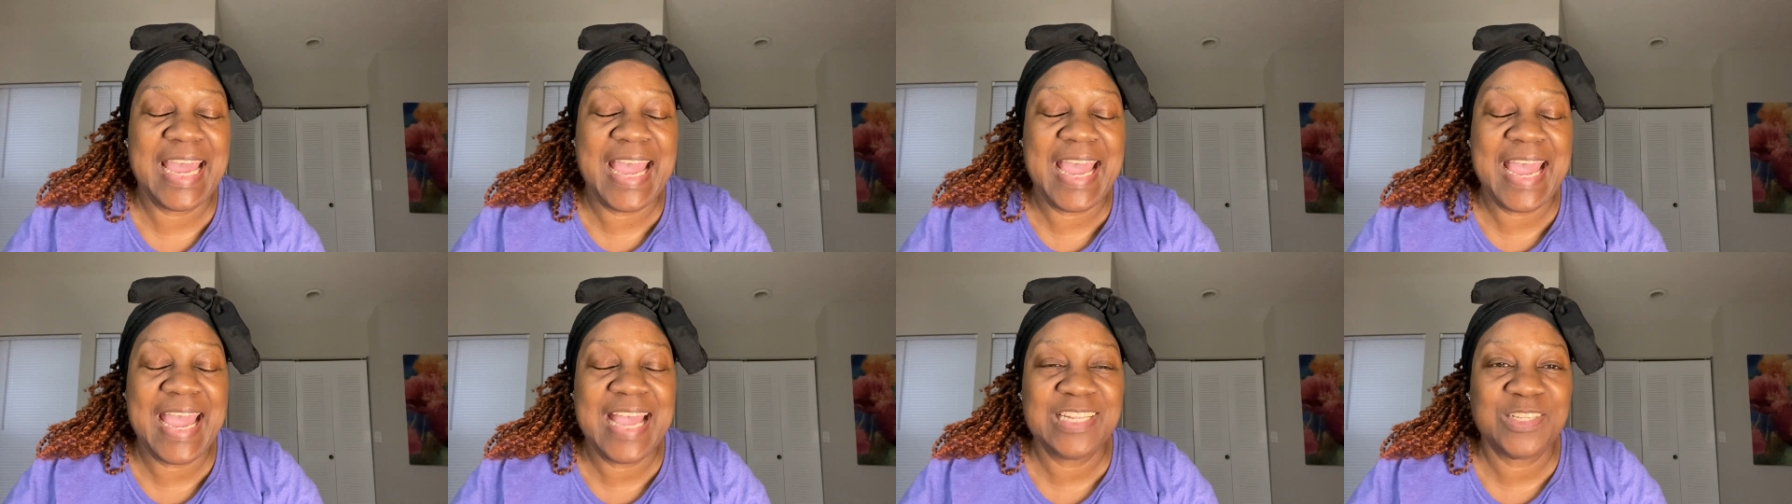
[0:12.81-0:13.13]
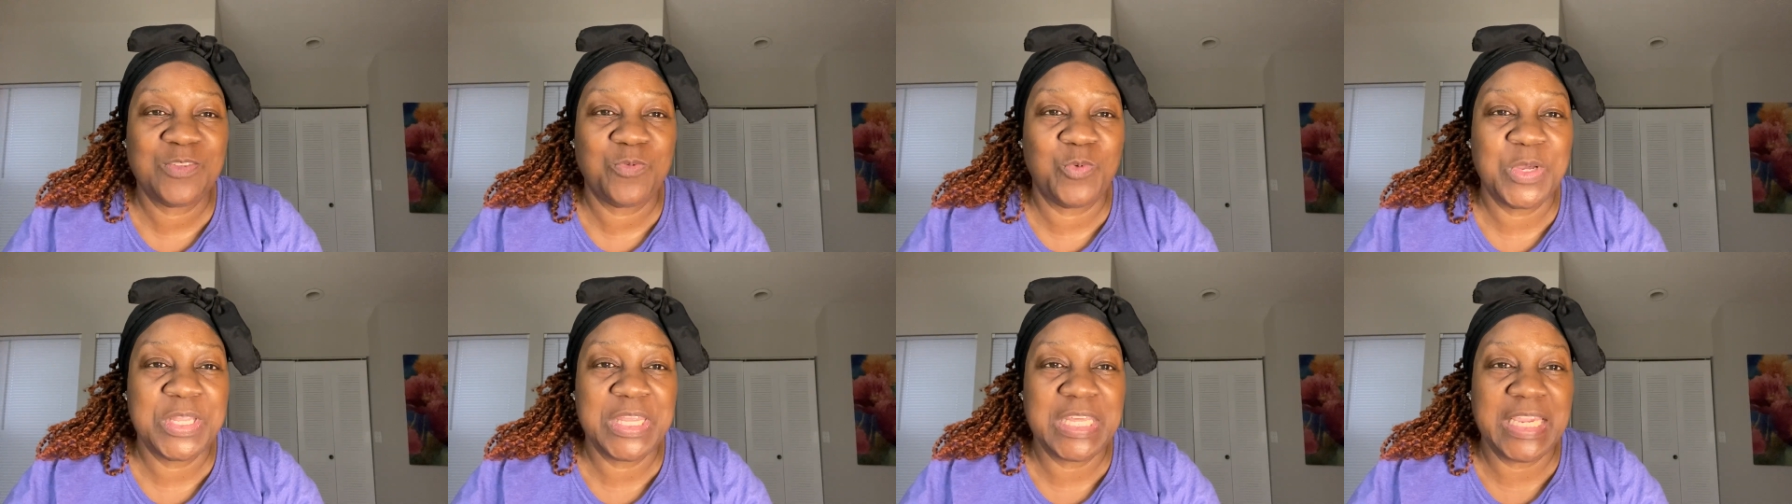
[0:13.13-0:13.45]

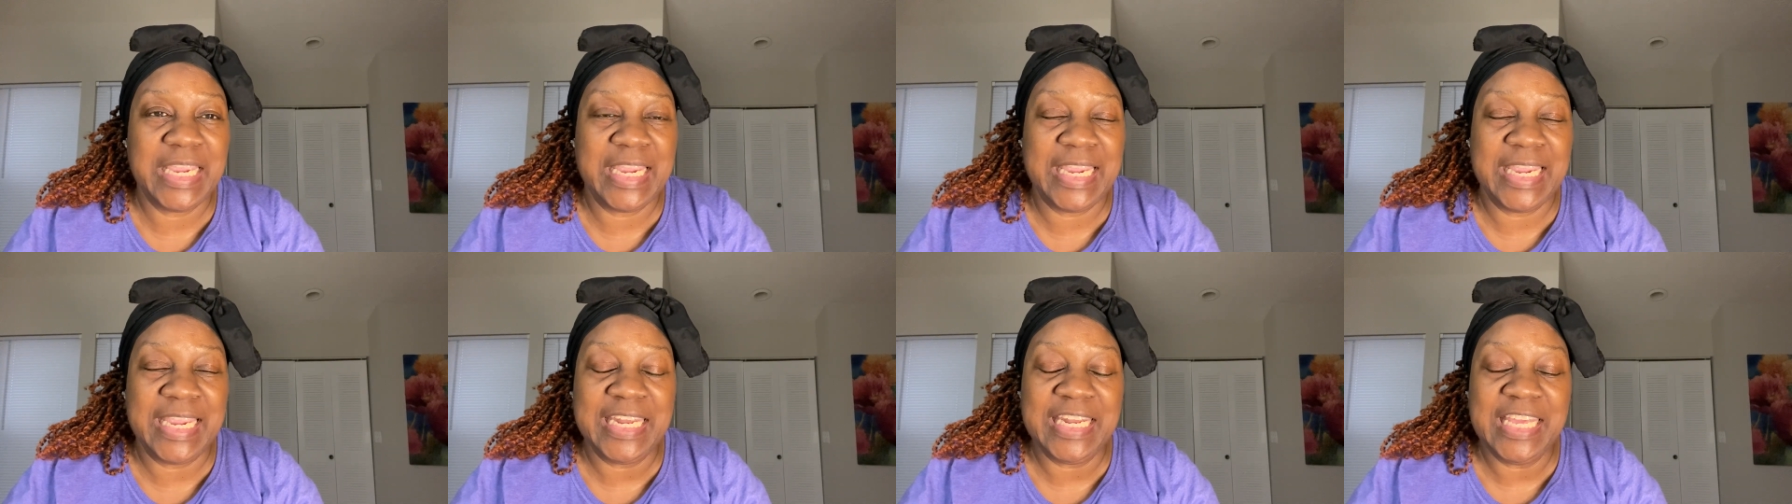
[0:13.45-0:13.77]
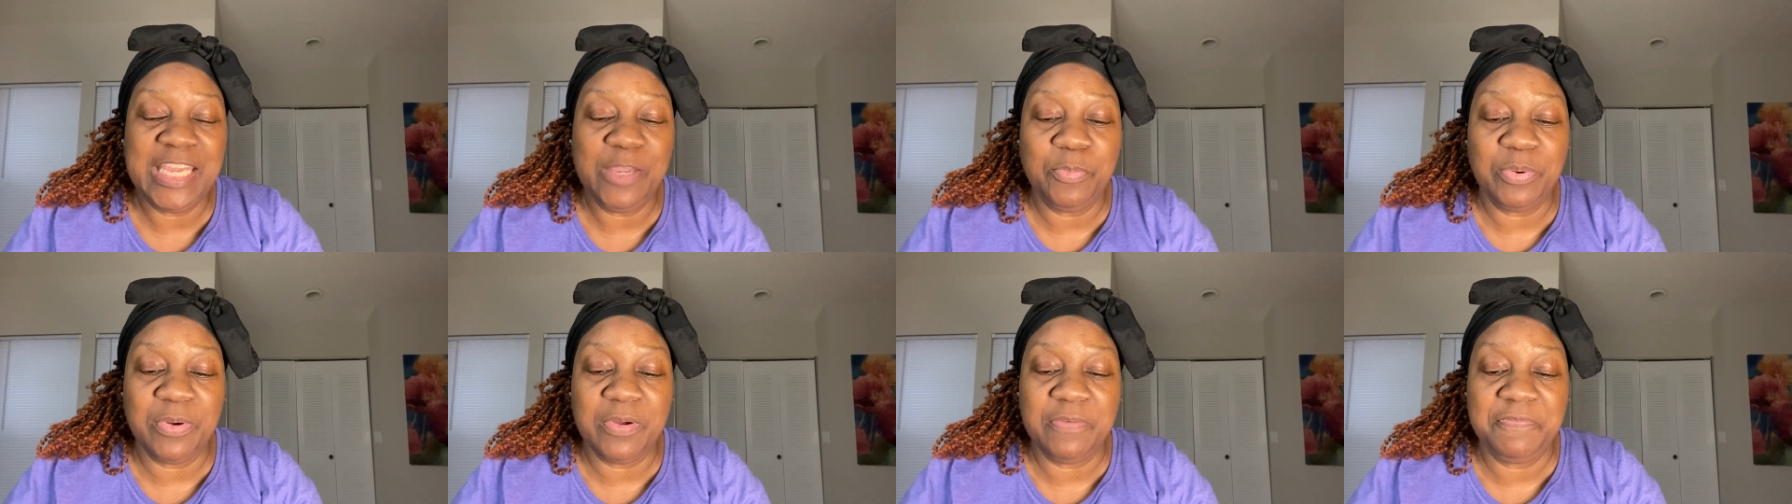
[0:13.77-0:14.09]
as with
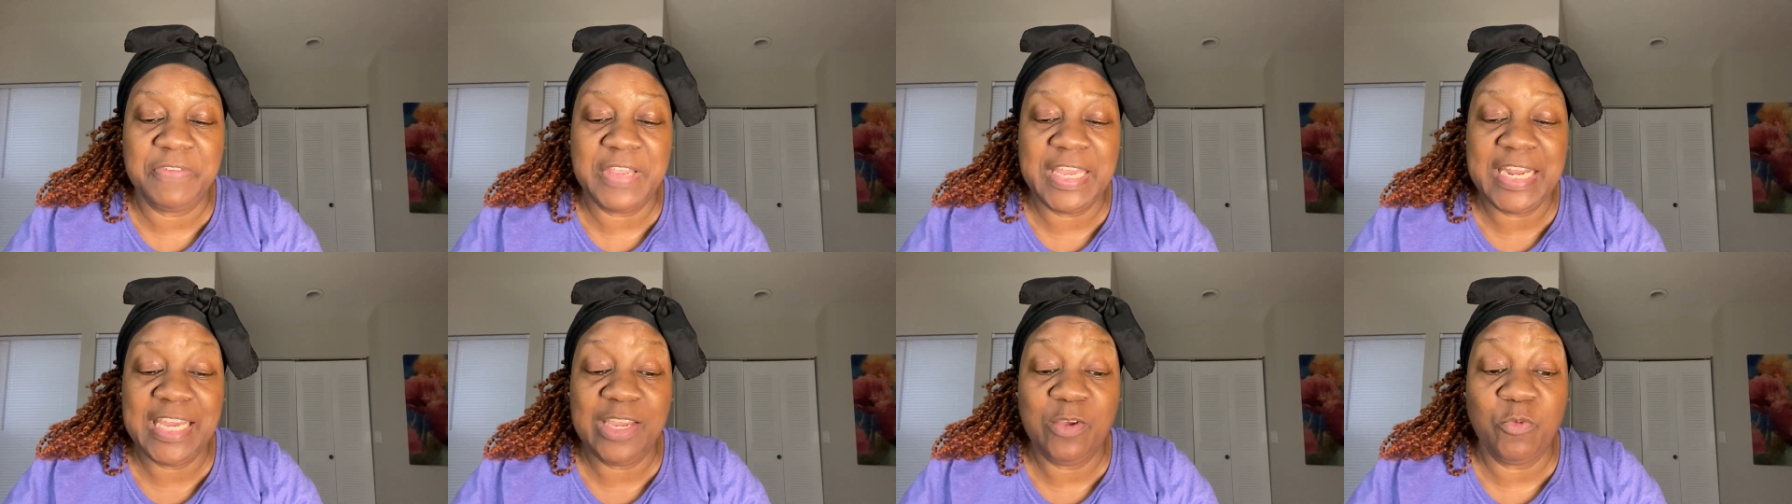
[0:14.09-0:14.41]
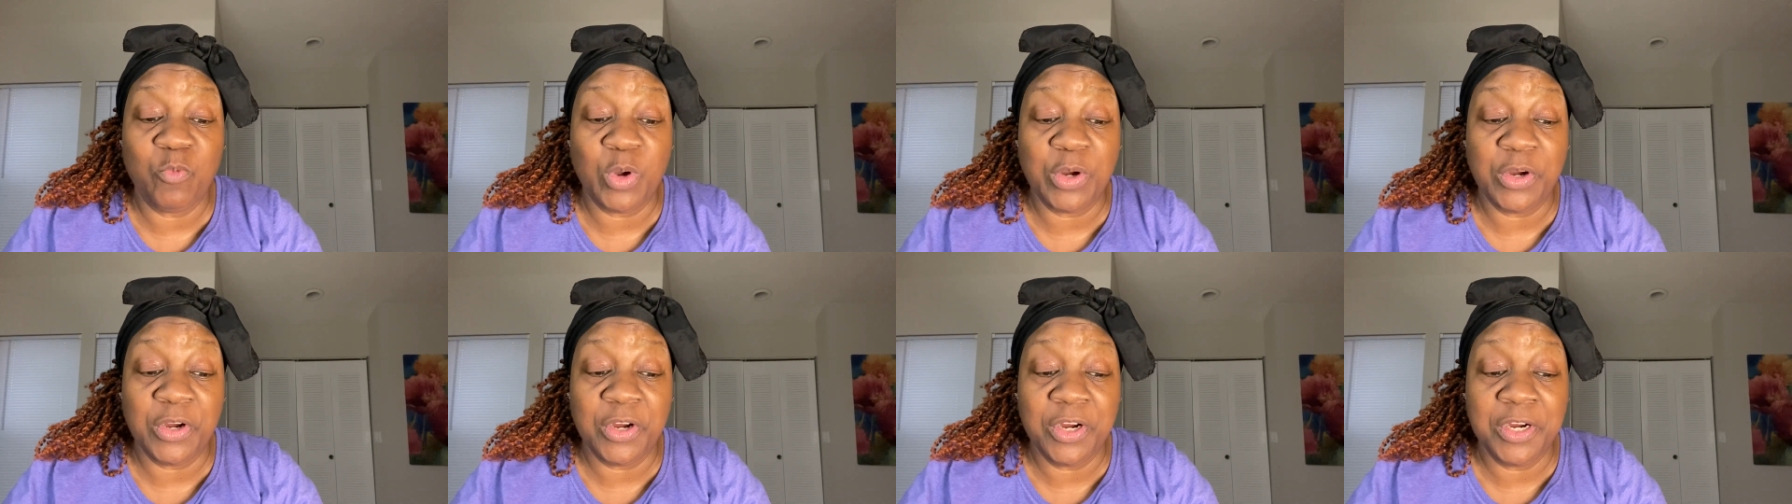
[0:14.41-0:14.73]
any prophetic
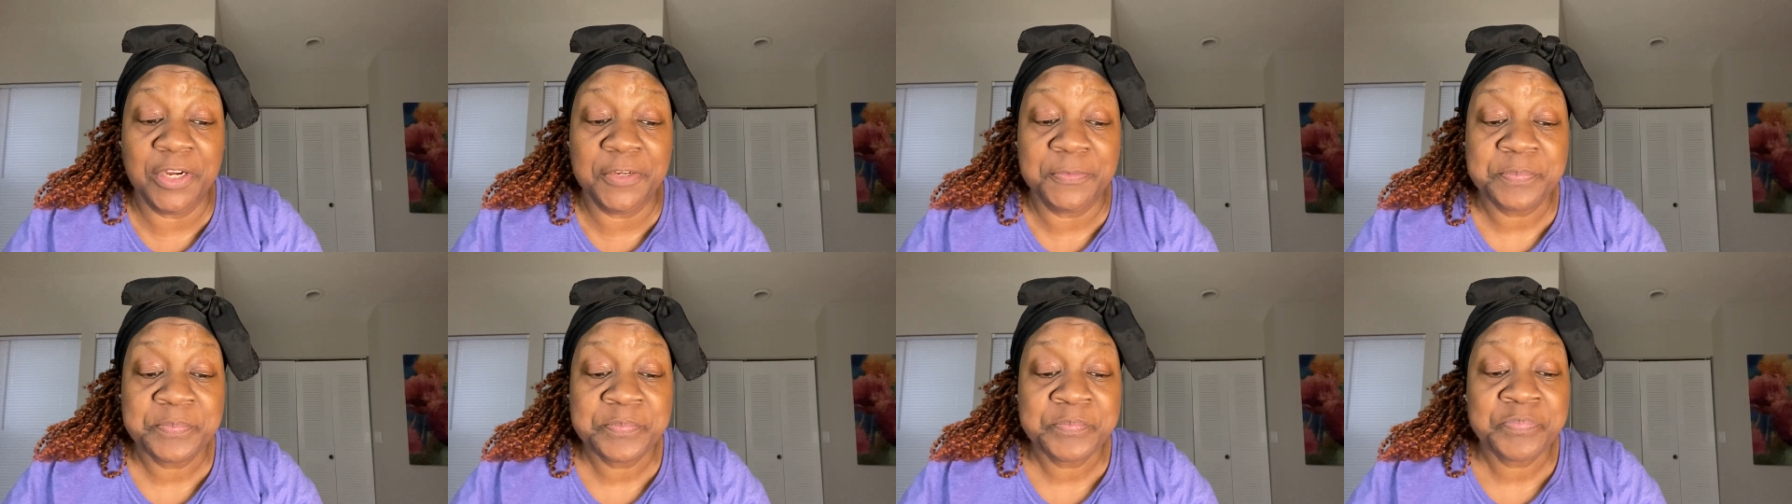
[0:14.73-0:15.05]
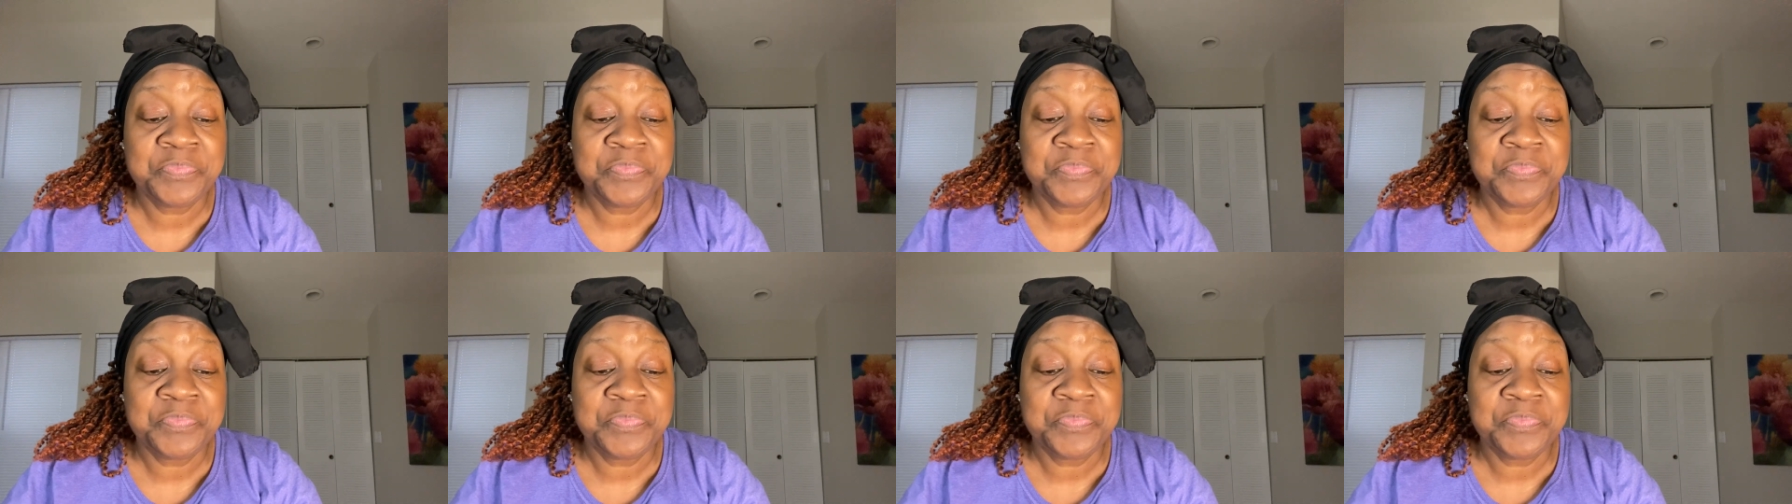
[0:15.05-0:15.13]
word,